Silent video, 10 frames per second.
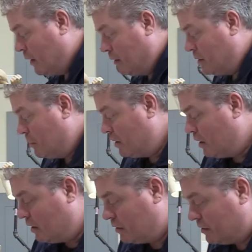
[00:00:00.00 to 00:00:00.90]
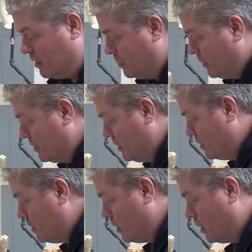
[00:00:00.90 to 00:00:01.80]
Some other samples
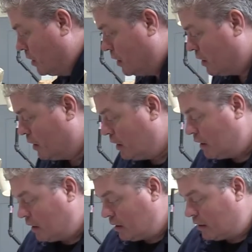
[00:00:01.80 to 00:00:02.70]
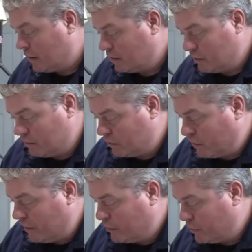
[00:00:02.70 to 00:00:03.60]
here are this
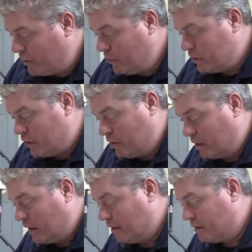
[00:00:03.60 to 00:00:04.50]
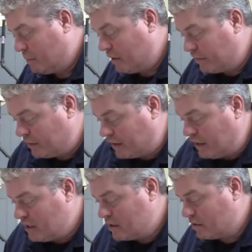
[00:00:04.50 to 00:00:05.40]
great tree which utilized some different
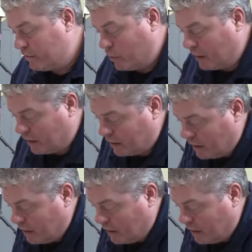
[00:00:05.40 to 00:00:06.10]
gauges of wire.